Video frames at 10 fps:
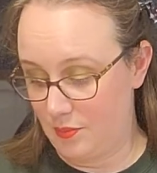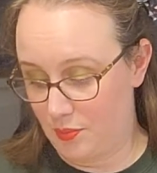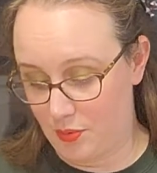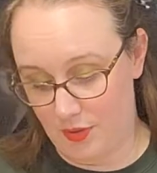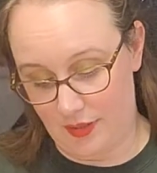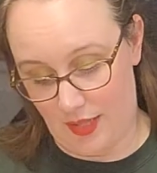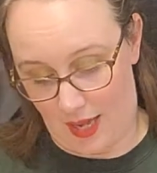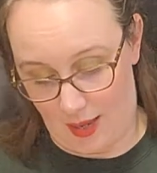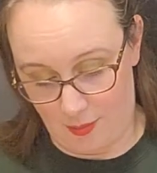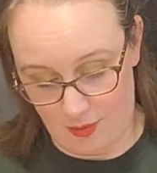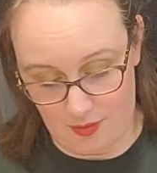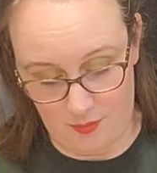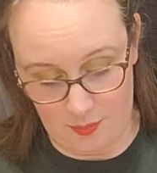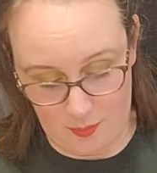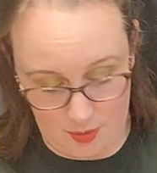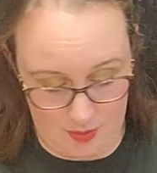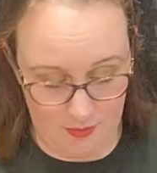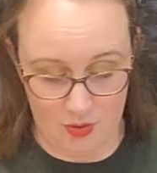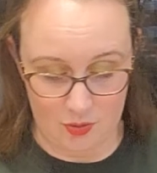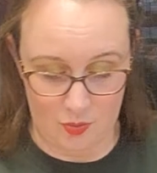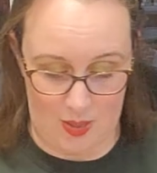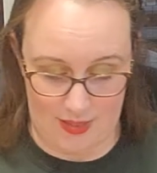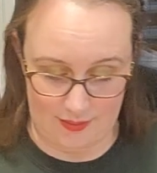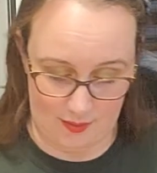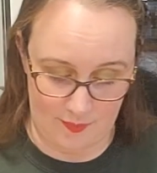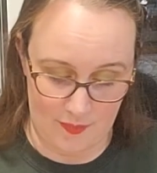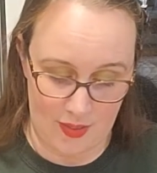put a dab of glue on them.